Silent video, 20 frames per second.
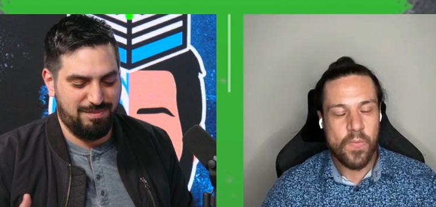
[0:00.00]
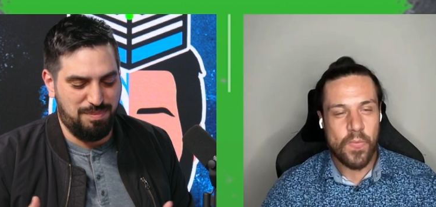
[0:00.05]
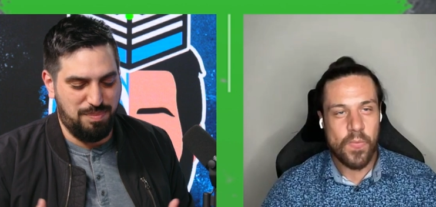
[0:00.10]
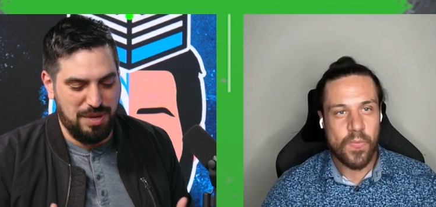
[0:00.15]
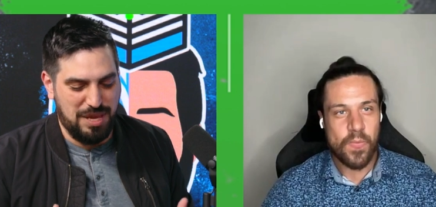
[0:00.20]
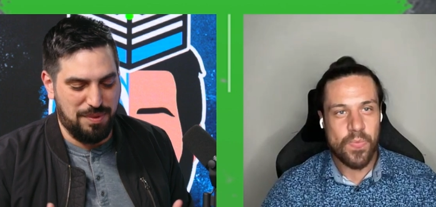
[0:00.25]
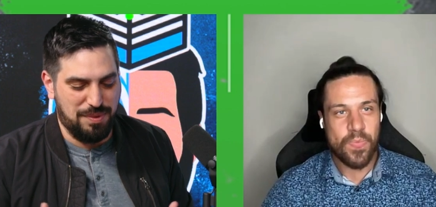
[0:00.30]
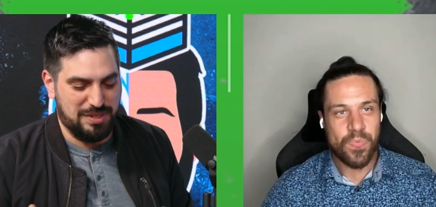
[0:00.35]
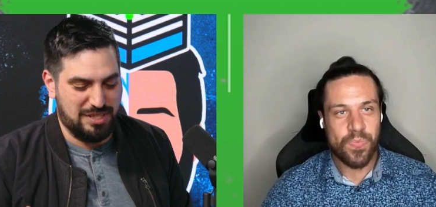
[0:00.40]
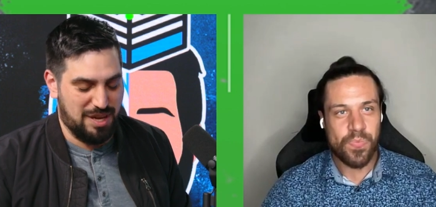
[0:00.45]

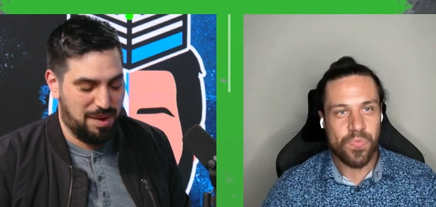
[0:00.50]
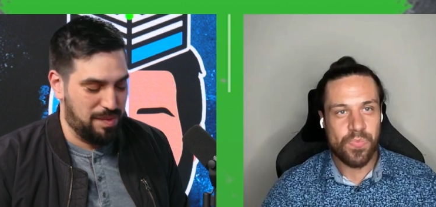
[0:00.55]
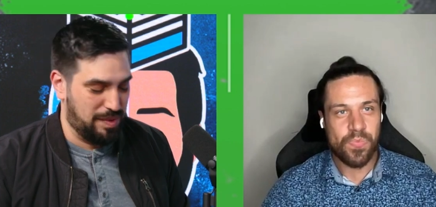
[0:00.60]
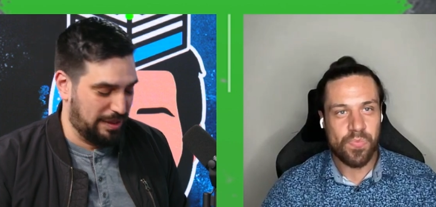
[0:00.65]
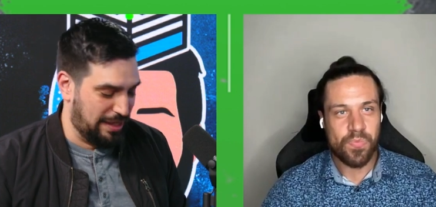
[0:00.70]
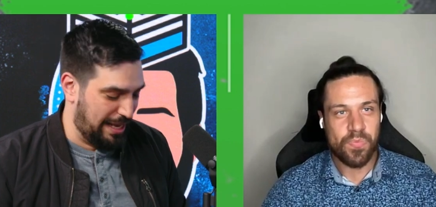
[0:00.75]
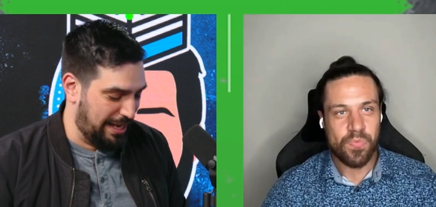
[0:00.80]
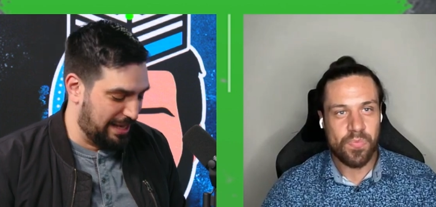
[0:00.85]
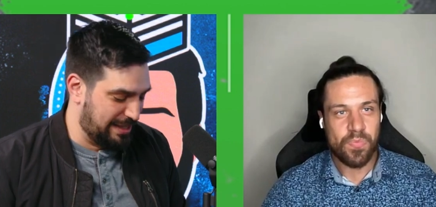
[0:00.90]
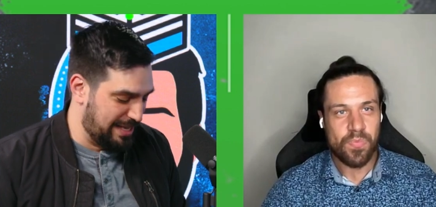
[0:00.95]
Speaker 1: be with
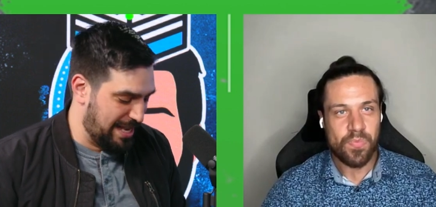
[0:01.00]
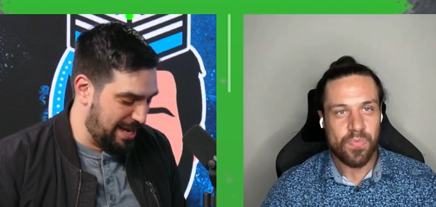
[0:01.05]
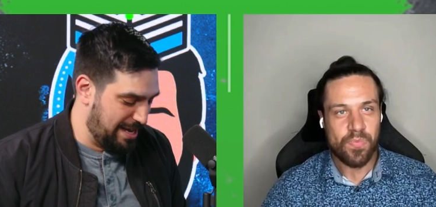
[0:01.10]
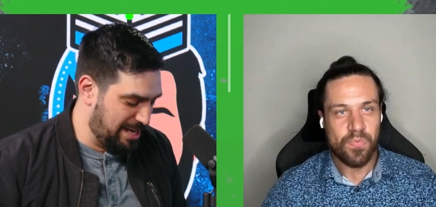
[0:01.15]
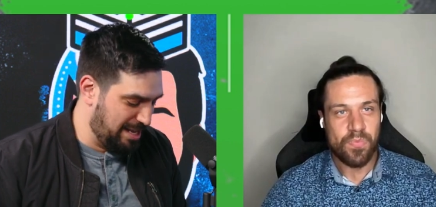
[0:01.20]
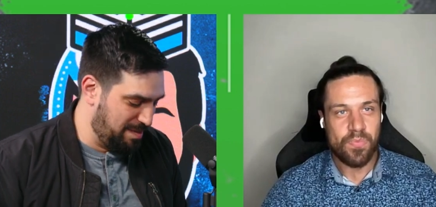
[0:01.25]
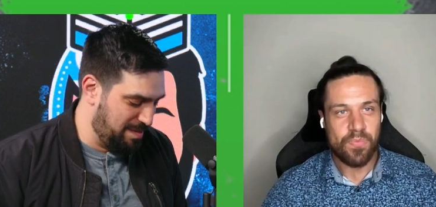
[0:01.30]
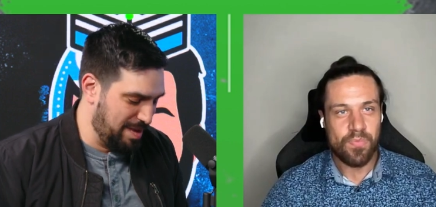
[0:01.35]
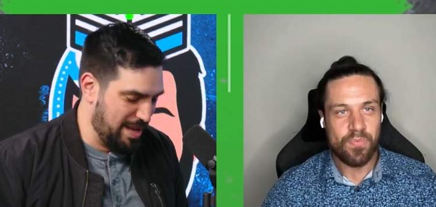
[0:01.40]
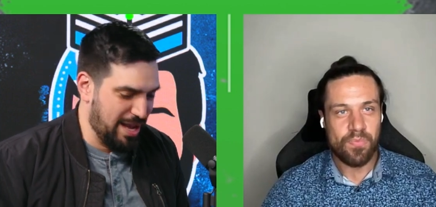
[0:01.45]
someone like a Ted
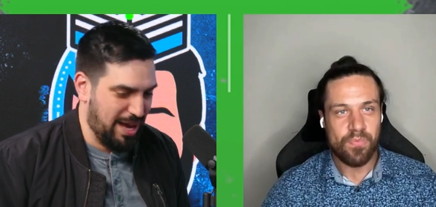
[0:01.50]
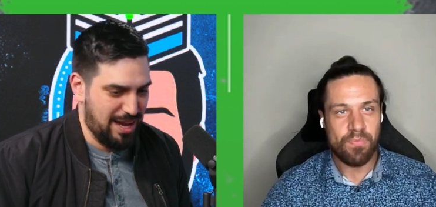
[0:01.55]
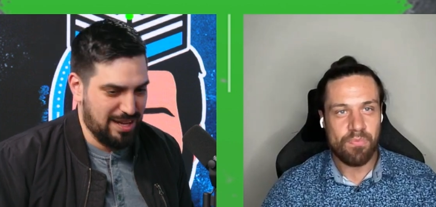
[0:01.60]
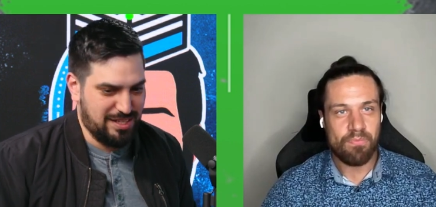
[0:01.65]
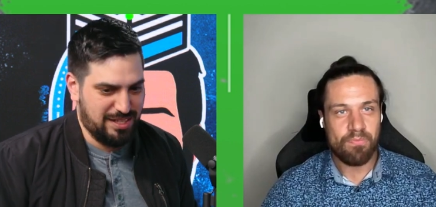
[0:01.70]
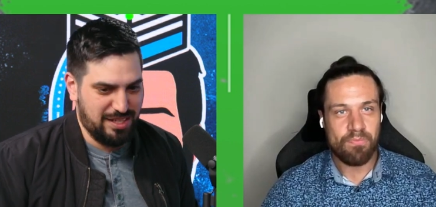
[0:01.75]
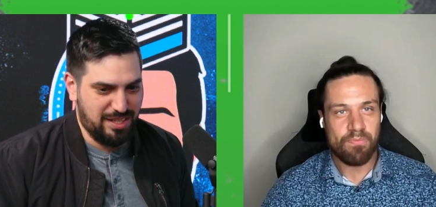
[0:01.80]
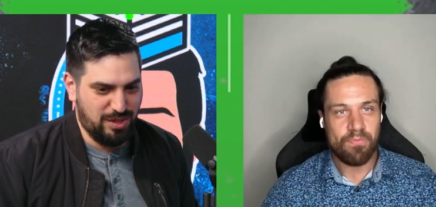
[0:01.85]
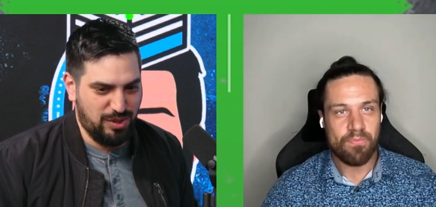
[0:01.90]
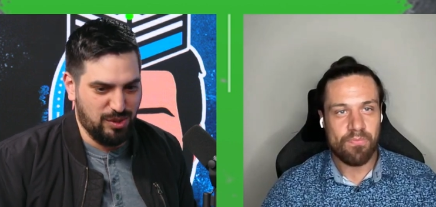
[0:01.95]

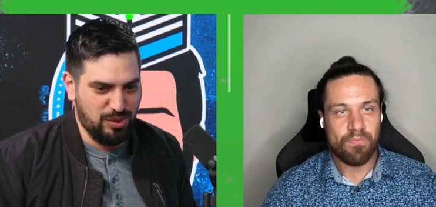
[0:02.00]
DiBiase